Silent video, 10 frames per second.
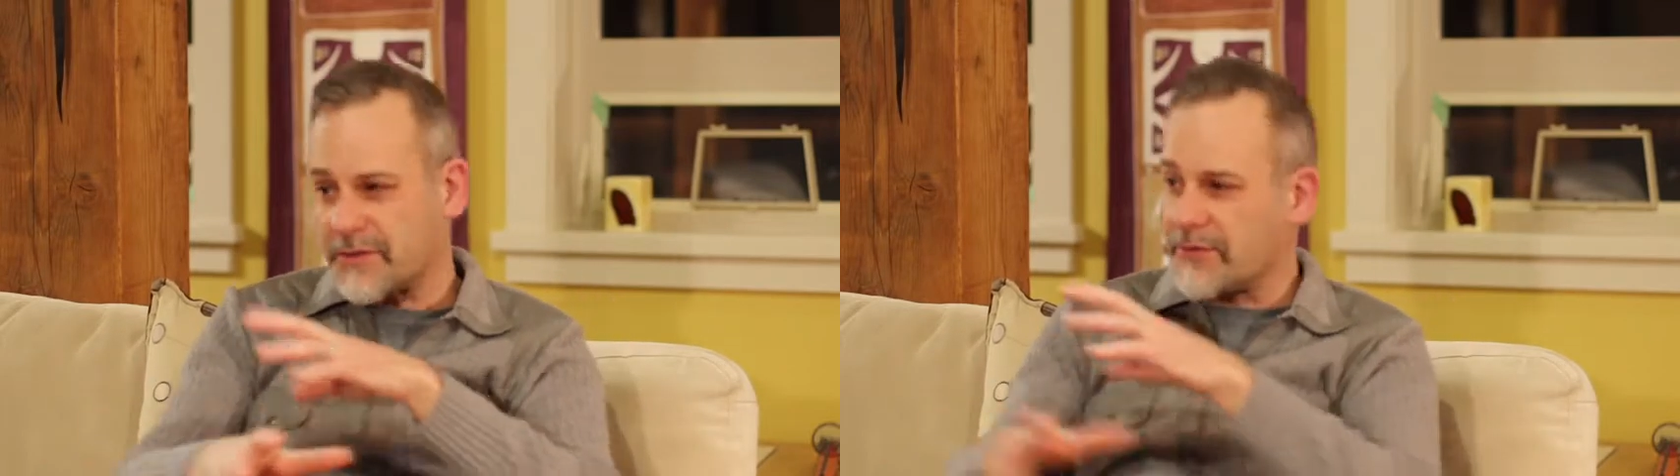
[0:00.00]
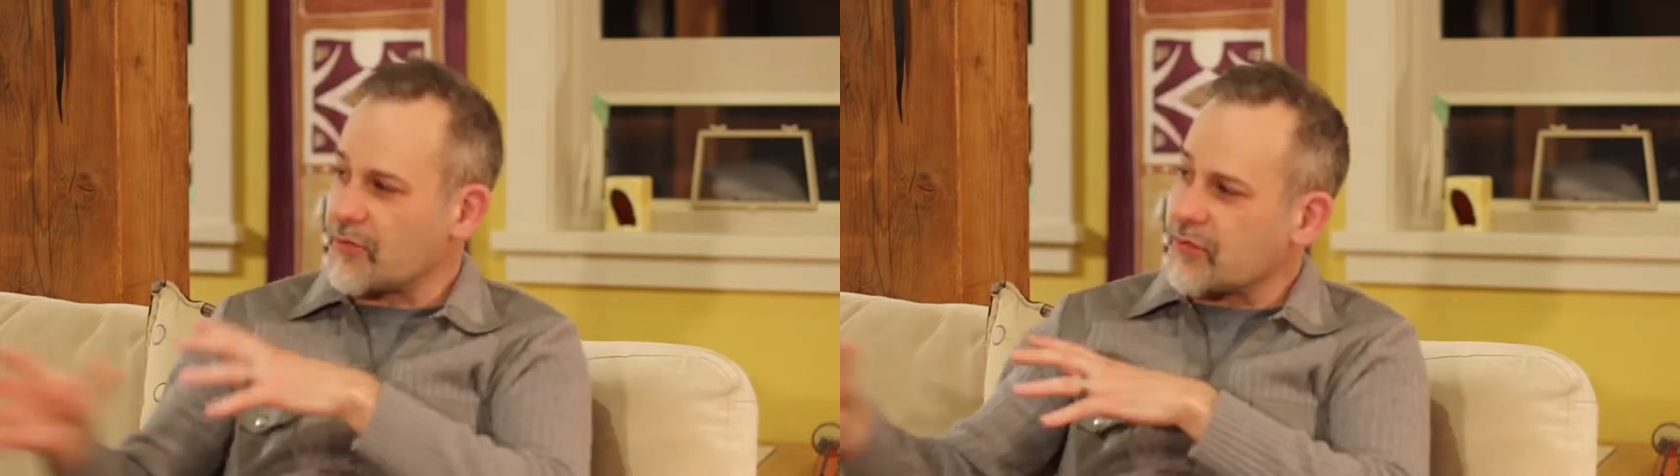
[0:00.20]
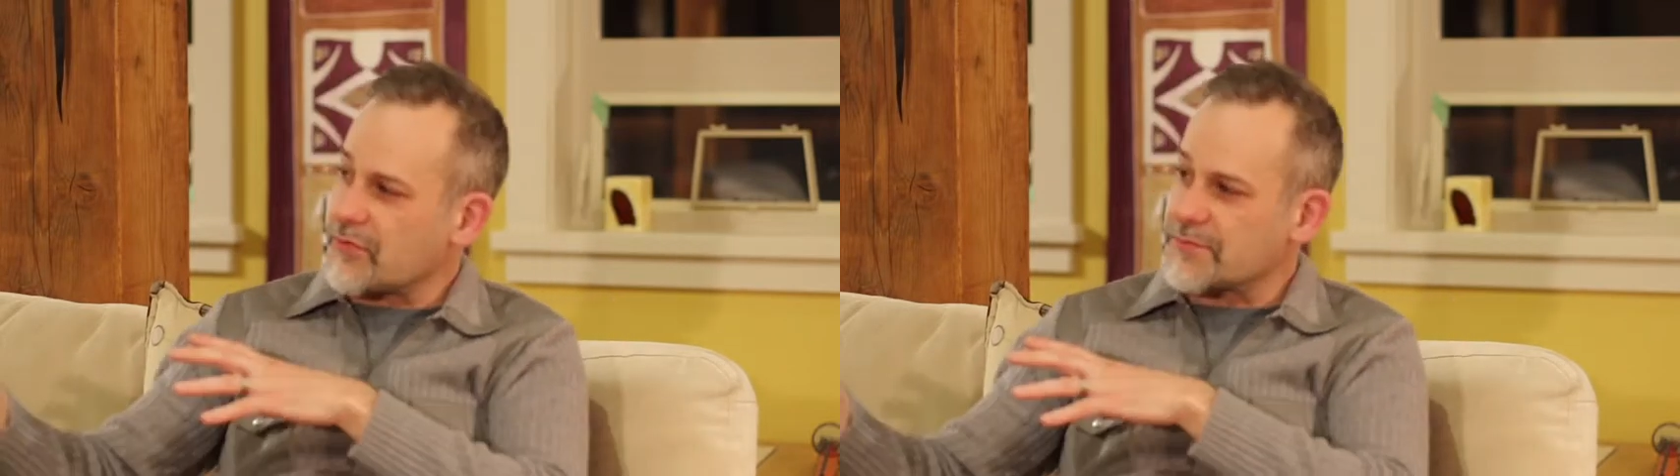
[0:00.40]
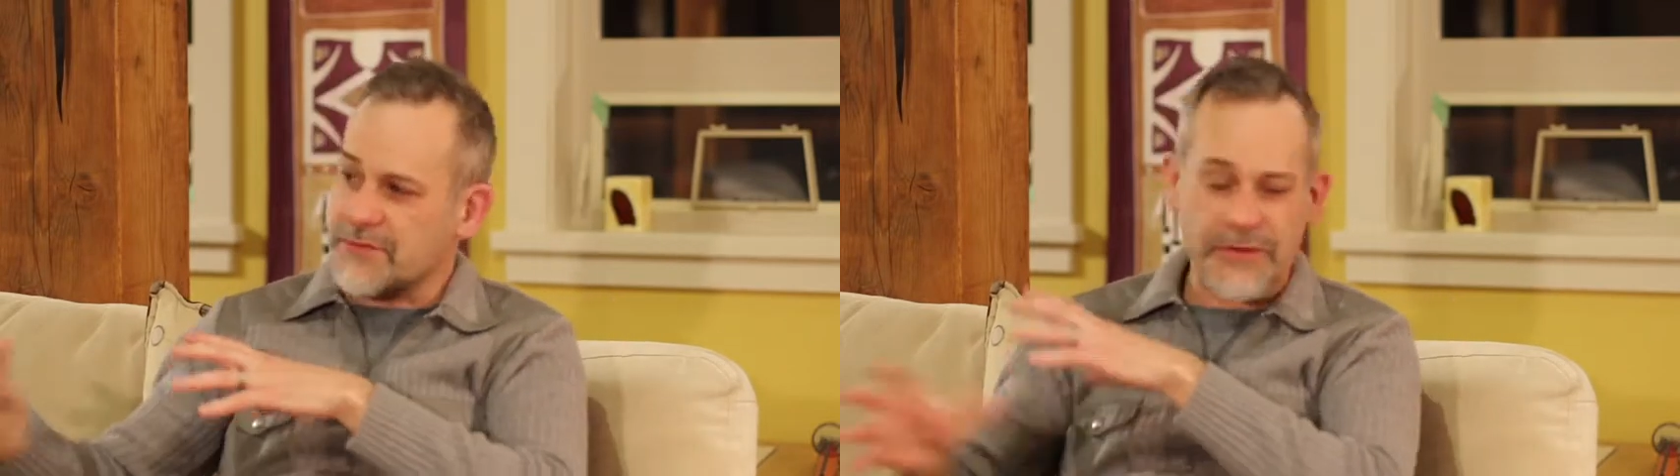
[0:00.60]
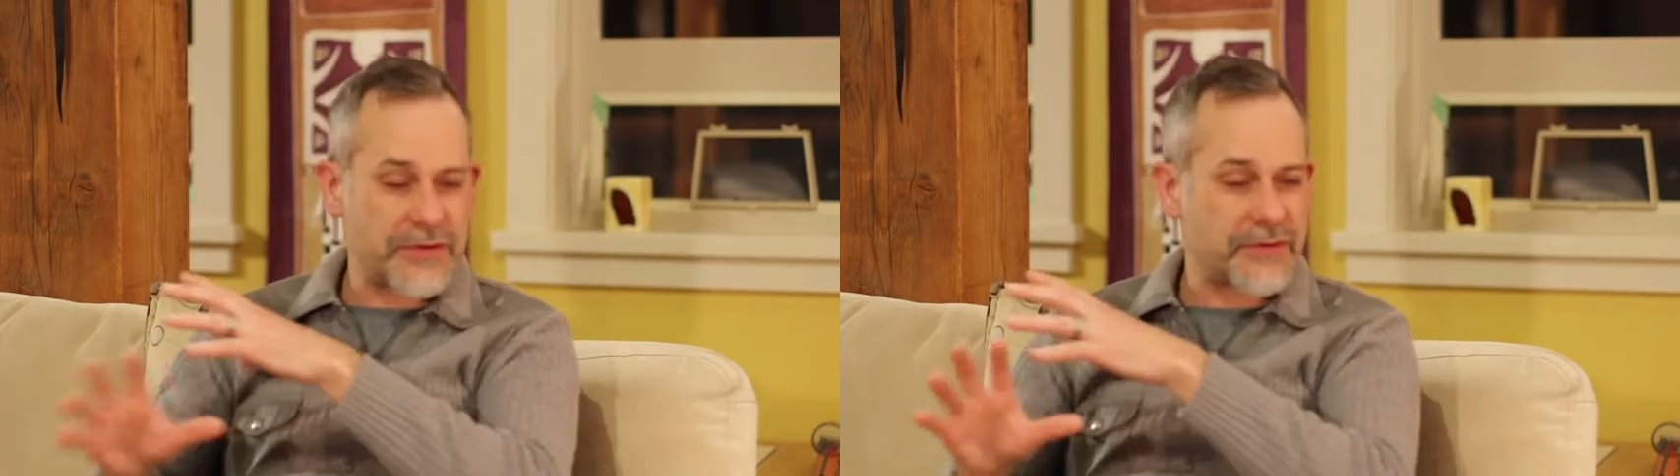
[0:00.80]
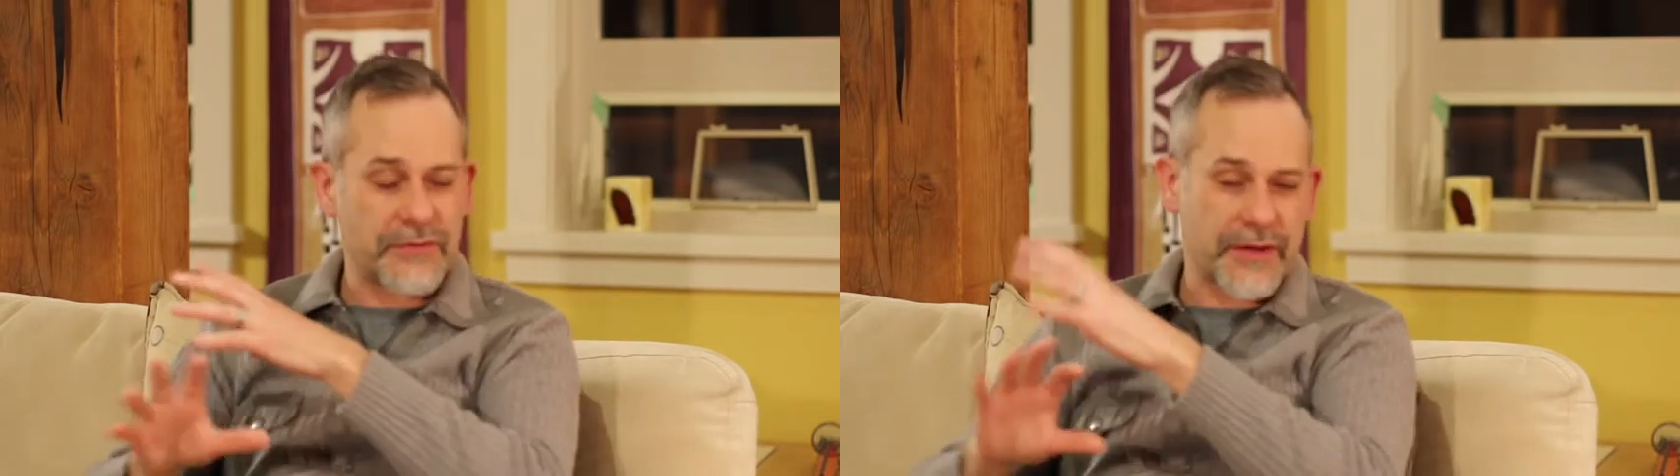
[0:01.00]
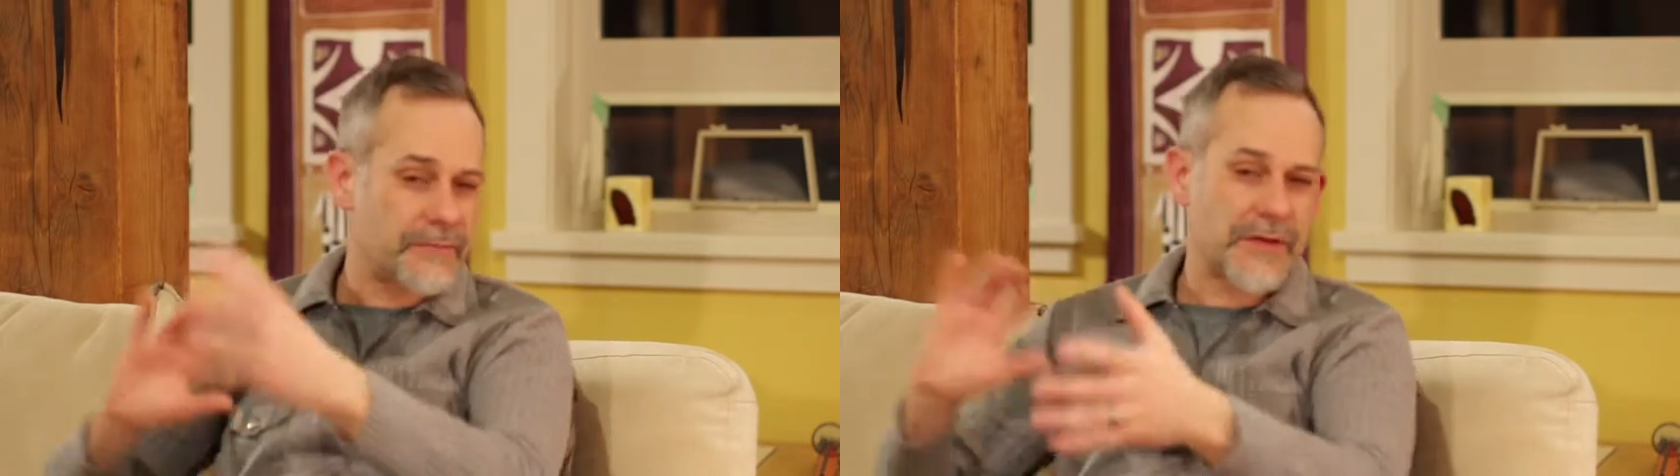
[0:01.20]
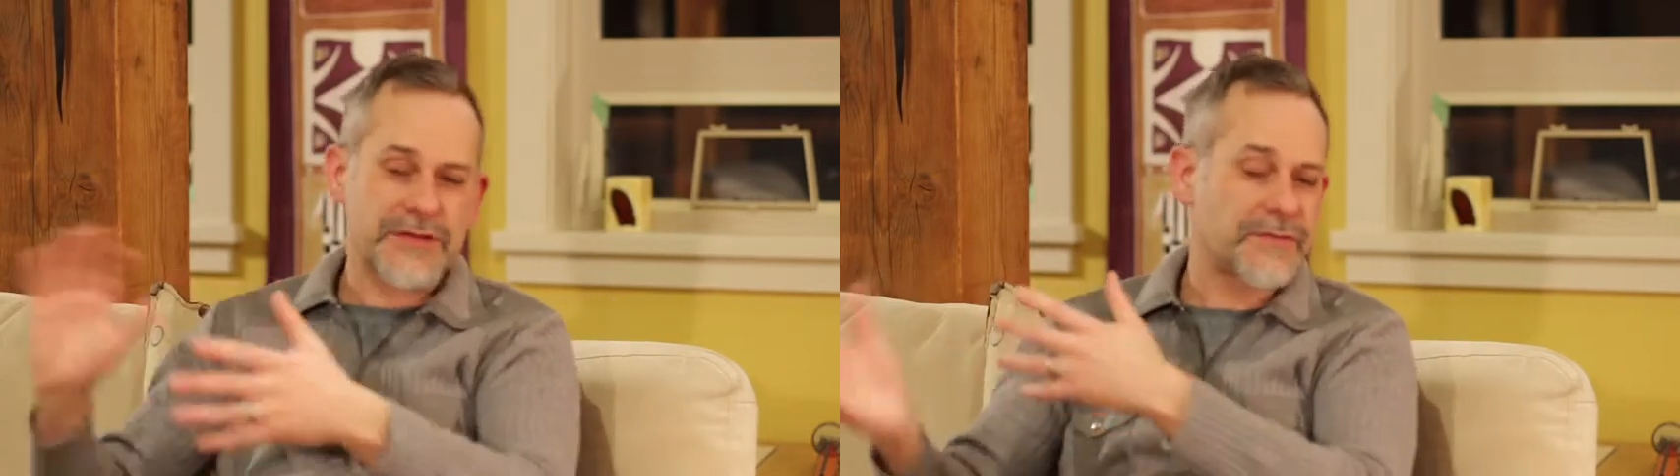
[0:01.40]
or in rooms where you don't
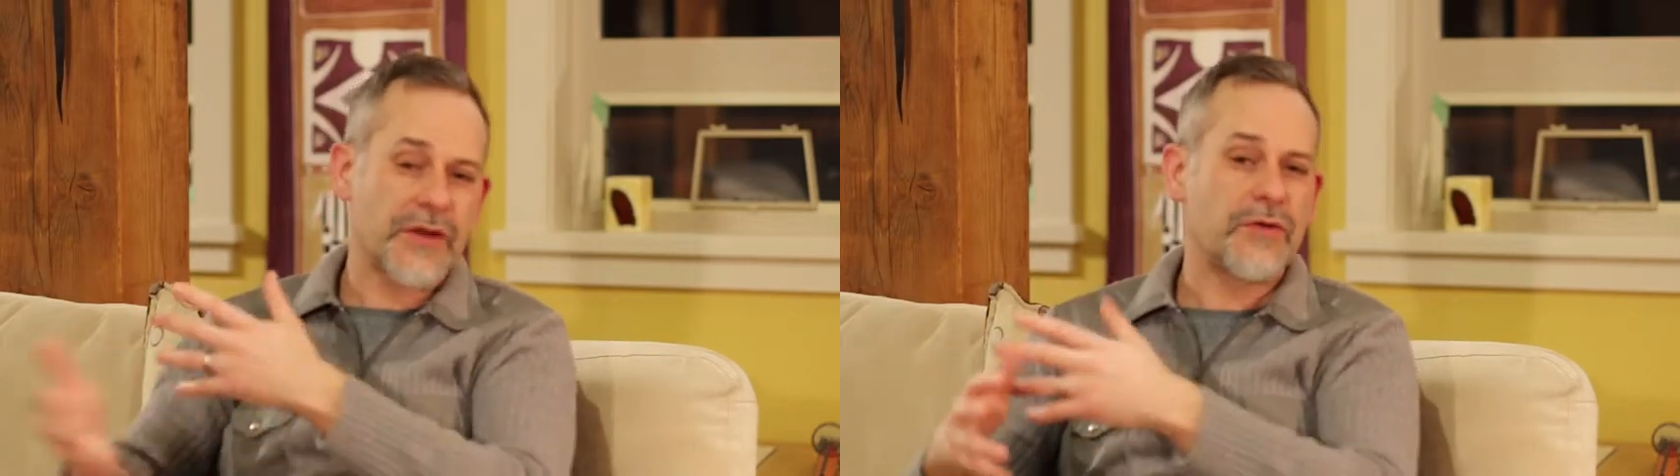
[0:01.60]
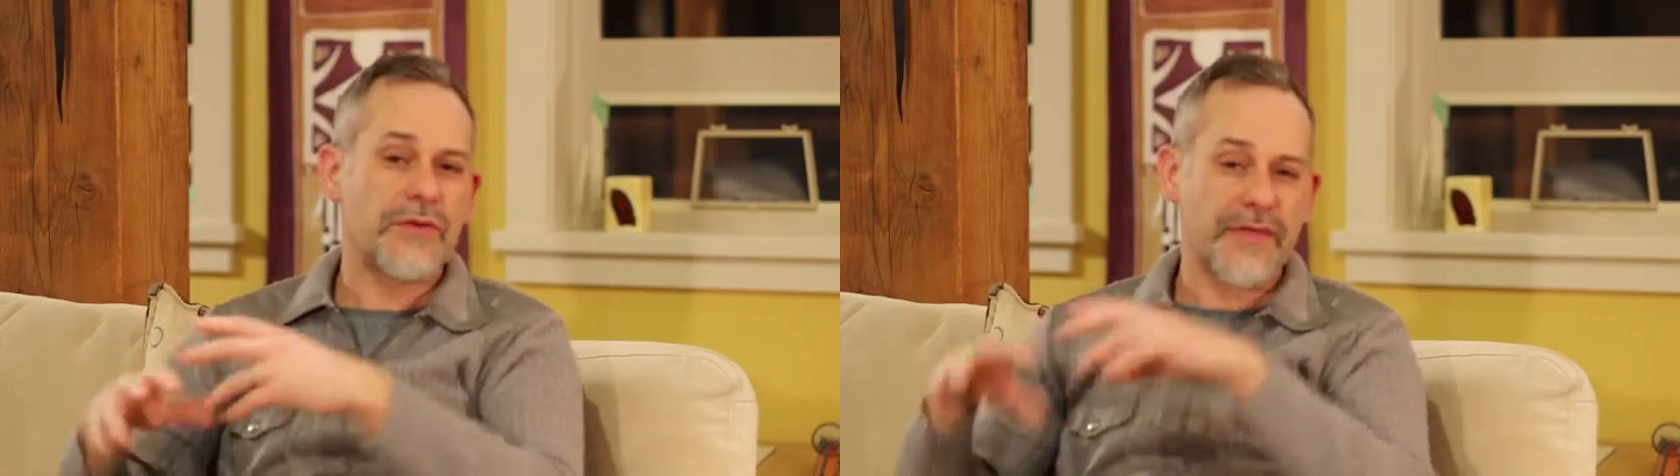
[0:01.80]
get much flow,